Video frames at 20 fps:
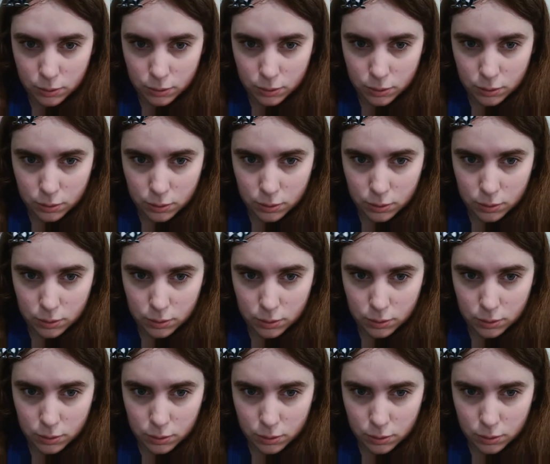
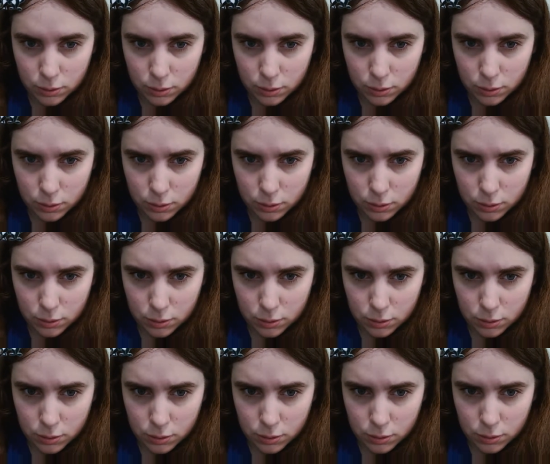
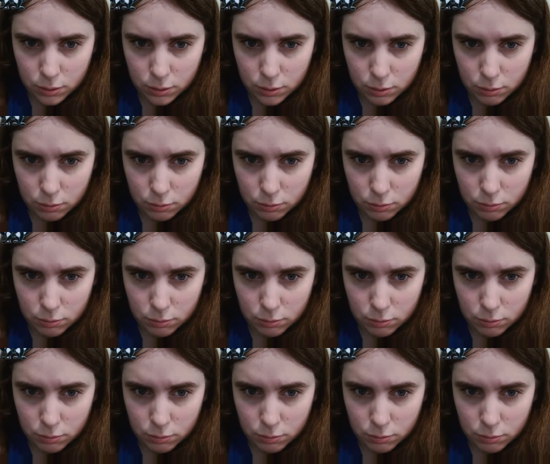[no speech]